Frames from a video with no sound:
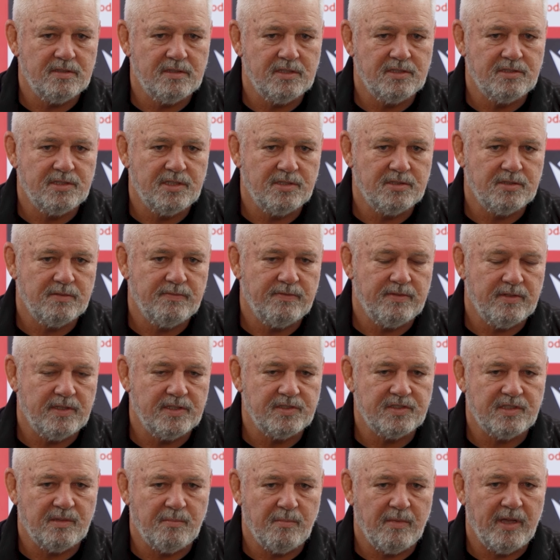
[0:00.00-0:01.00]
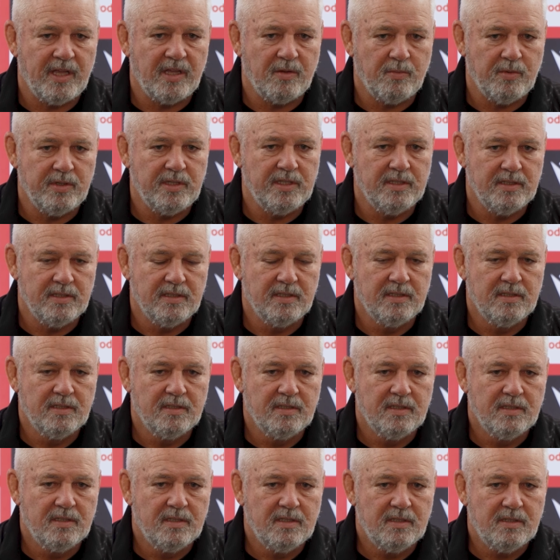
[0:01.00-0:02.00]
decision for us to make when you
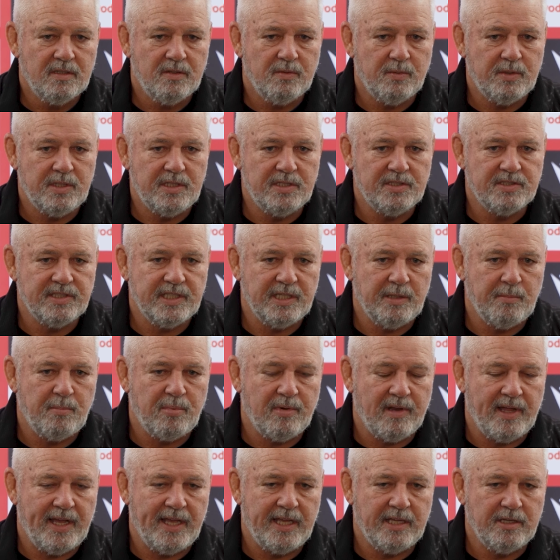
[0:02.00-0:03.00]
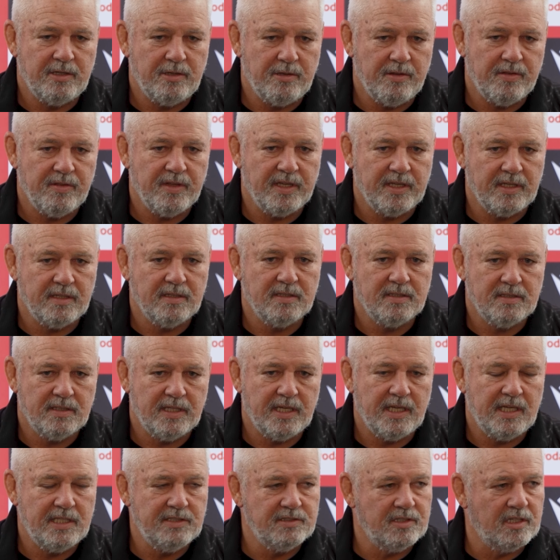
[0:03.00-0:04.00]
when you see a player you think
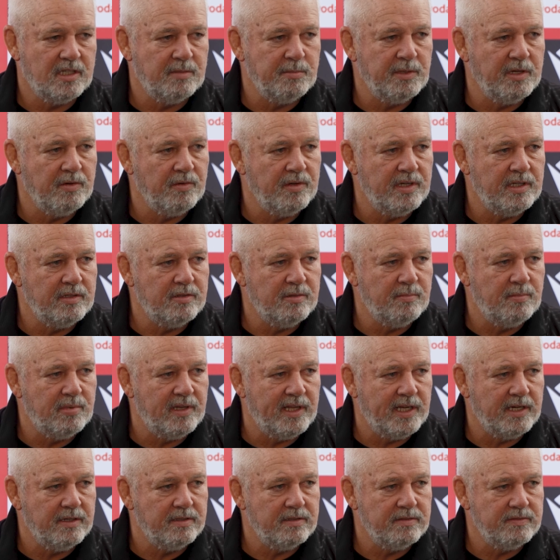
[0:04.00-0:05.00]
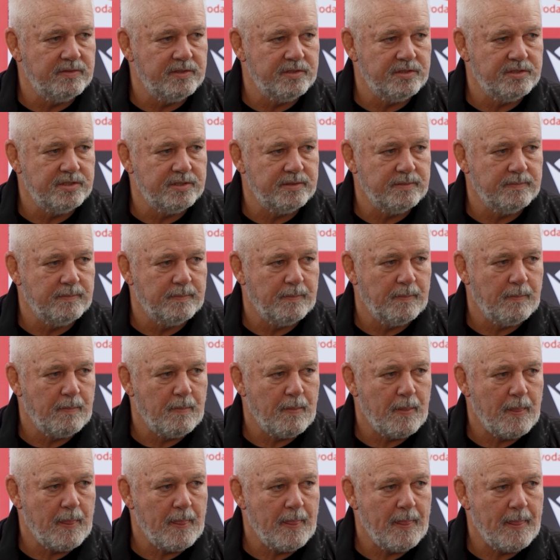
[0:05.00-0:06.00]
yeah he's going to be a really good player in the future.
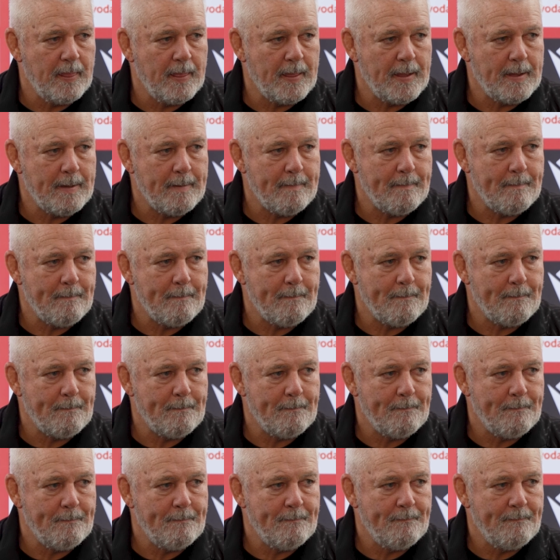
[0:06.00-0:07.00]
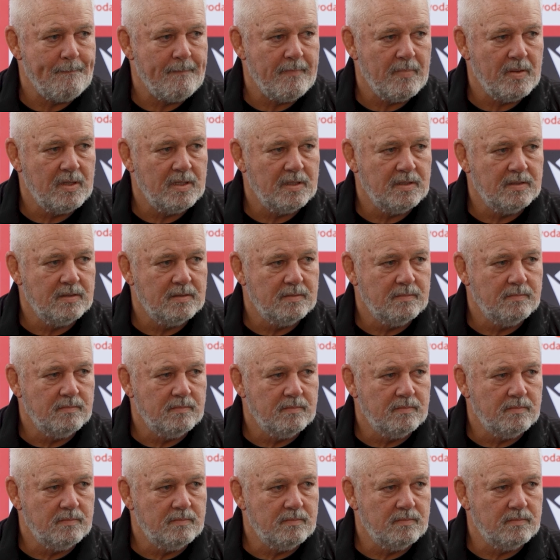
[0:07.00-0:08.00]
I'm just looking at it, the Six Nations a bit
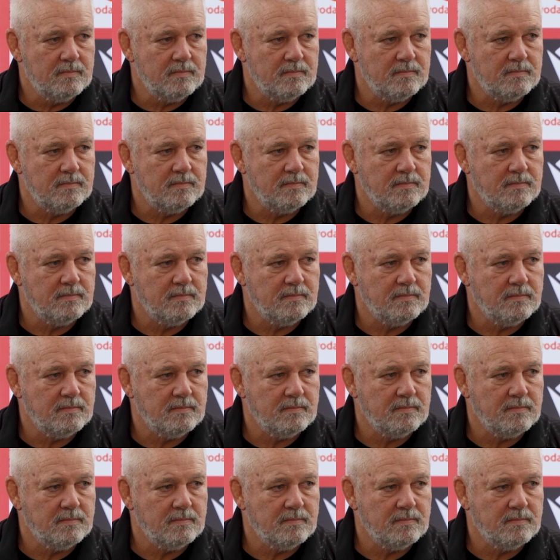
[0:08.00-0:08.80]
wider. You know,